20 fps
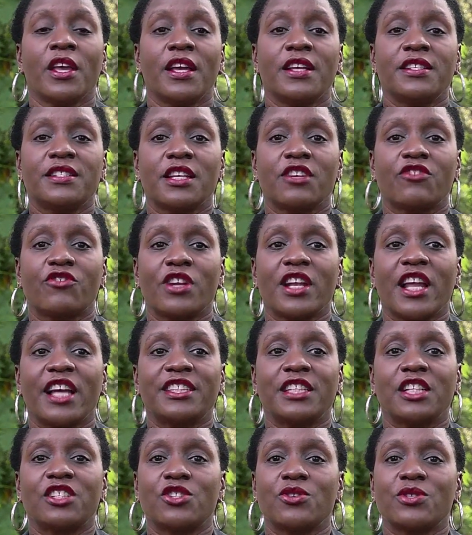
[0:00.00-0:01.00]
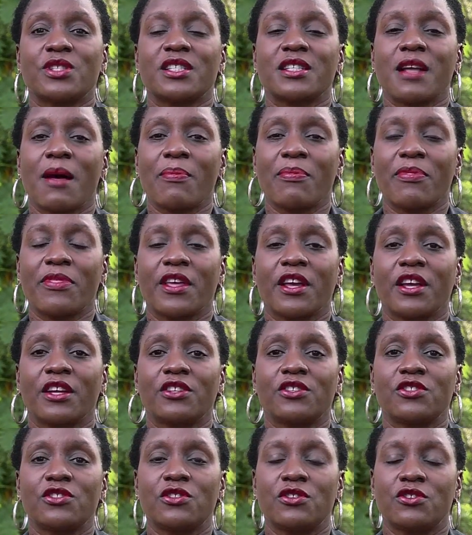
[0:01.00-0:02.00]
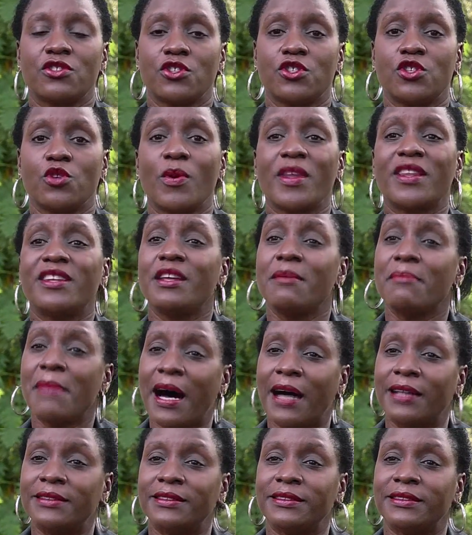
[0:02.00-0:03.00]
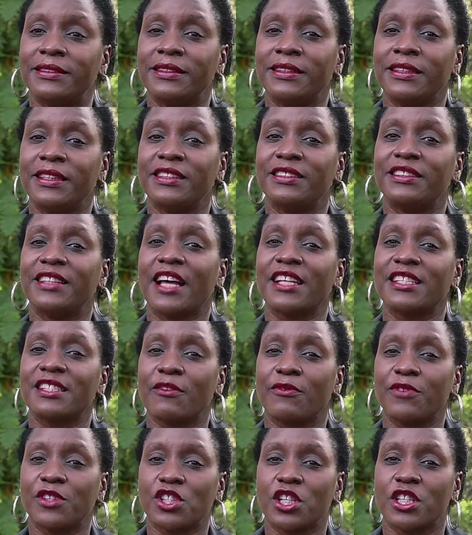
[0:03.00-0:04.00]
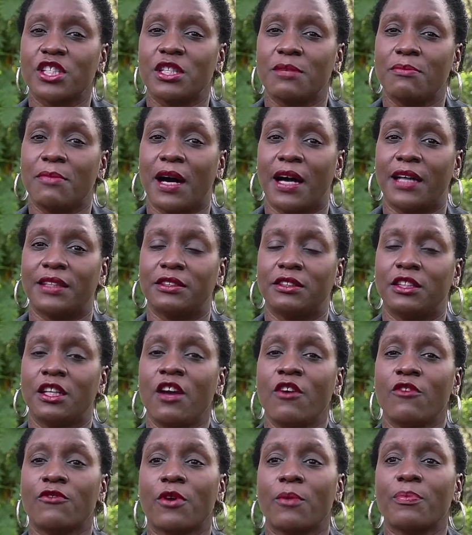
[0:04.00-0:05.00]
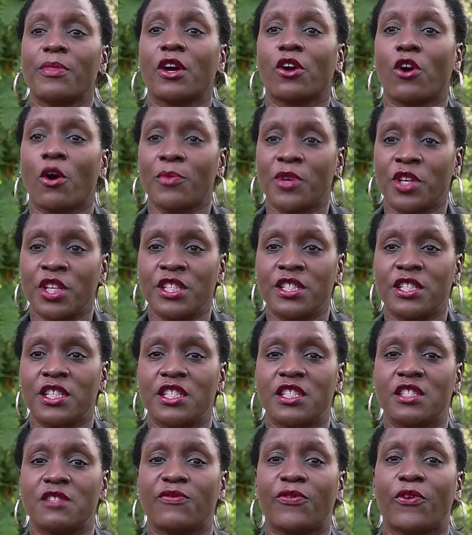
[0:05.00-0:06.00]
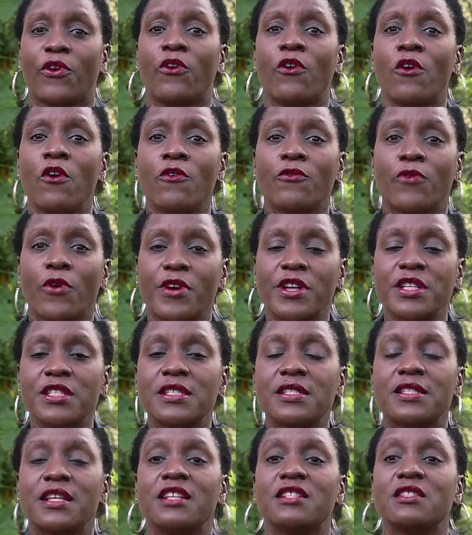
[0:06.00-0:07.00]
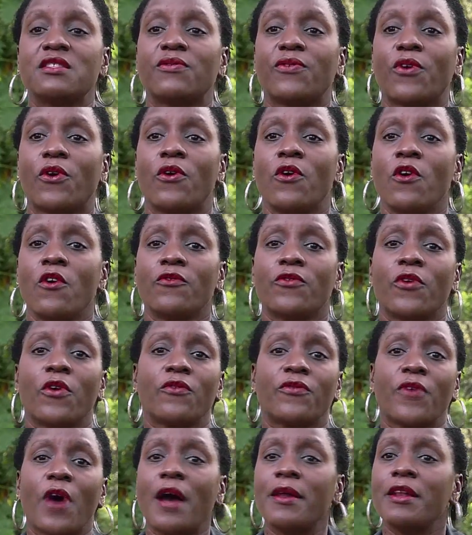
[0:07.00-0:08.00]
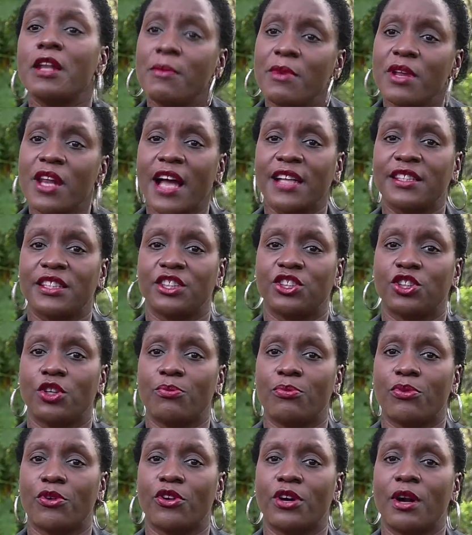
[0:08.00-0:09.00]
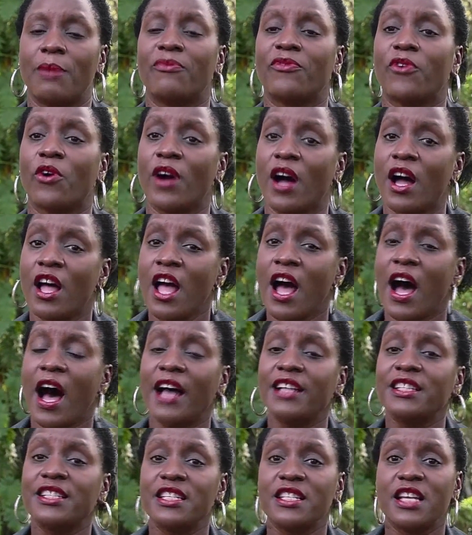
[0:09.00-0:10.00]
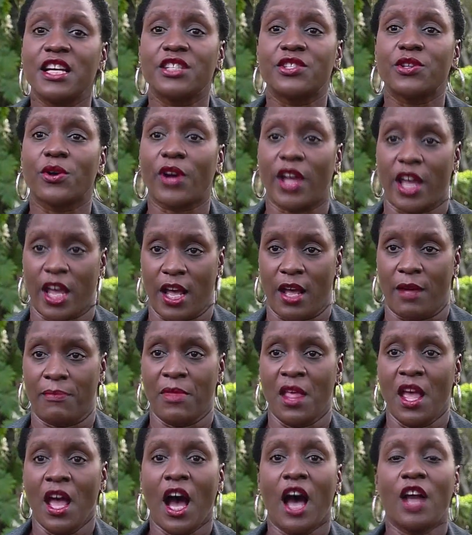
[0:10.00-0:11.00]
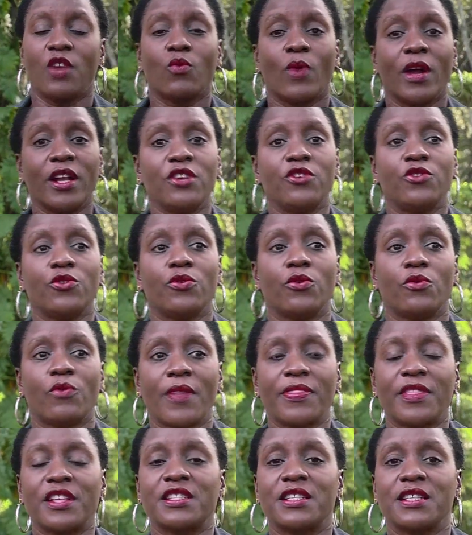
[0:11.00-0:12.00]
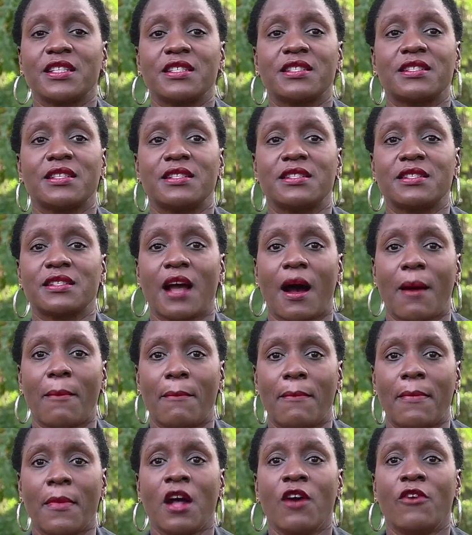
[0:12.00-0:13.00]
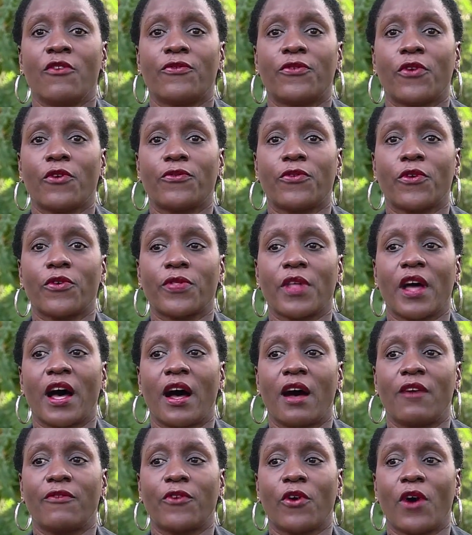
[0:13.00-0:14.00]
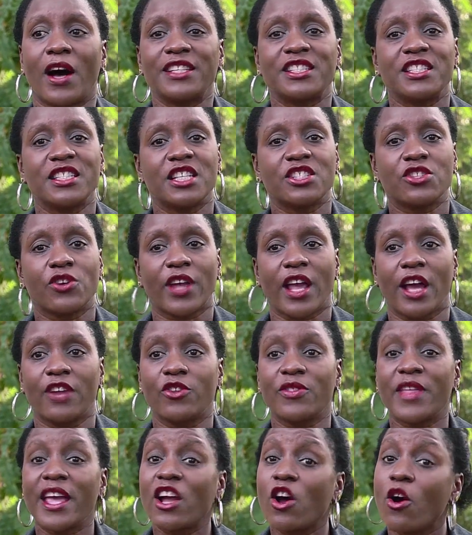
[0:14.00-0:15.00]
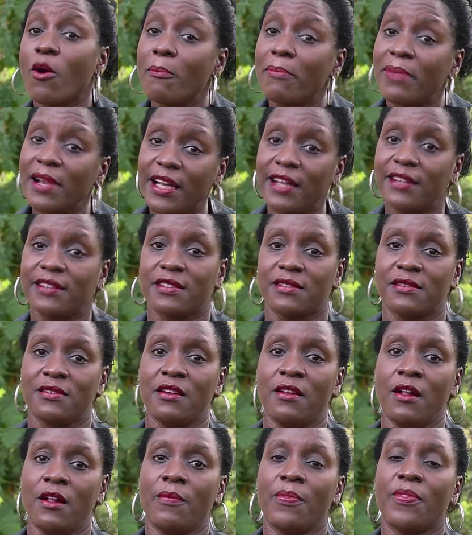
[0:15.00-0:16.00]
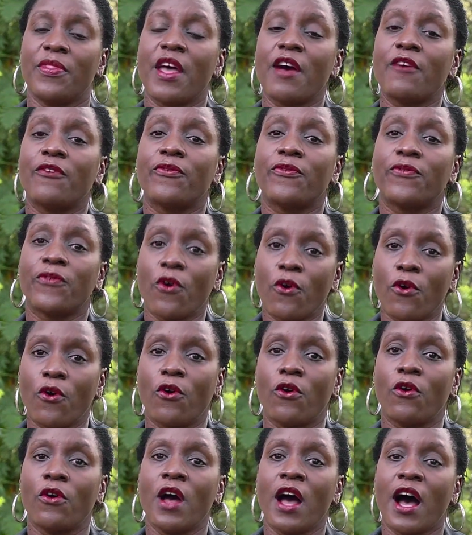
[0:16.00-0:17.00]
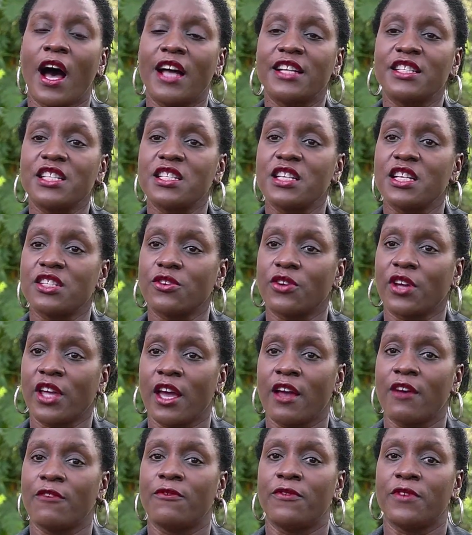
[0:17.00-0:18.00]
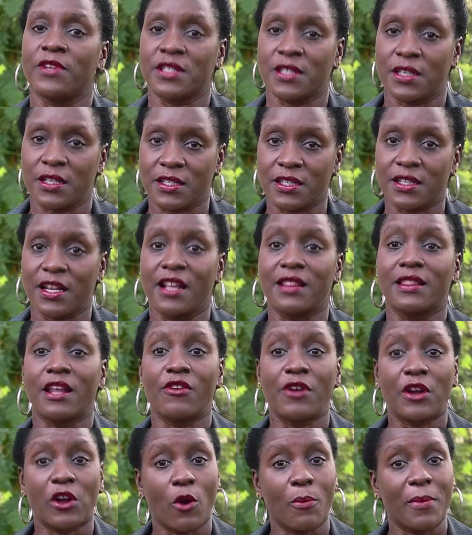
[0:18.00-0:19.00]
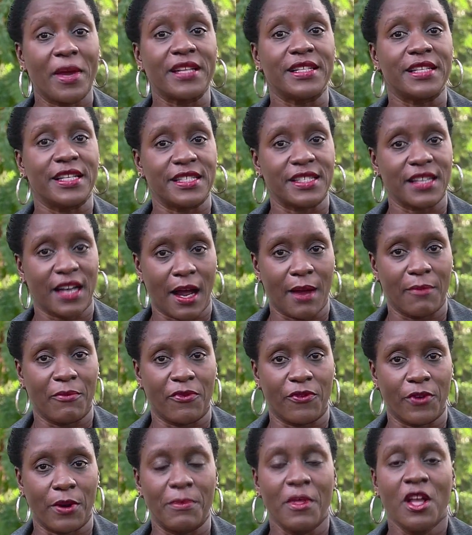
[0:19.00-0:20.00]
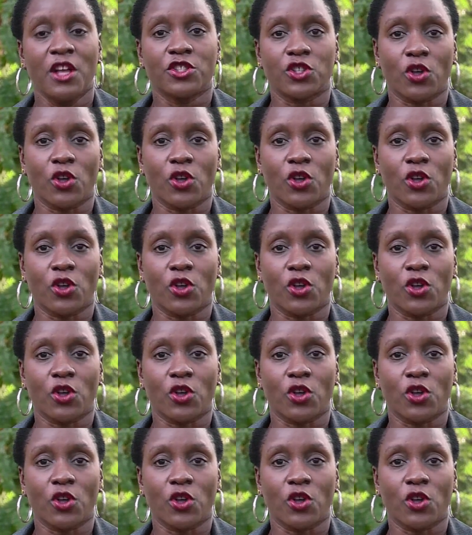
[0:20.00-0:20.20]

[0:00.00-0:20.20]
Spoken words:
Is it related to something to do with demand? Is there sufficient demand from the communities for instance, for an immunization program, for antenatal care? And when the citizens come for antenatal care, do they complete their 4 antenatal care visits in the recommended time frame?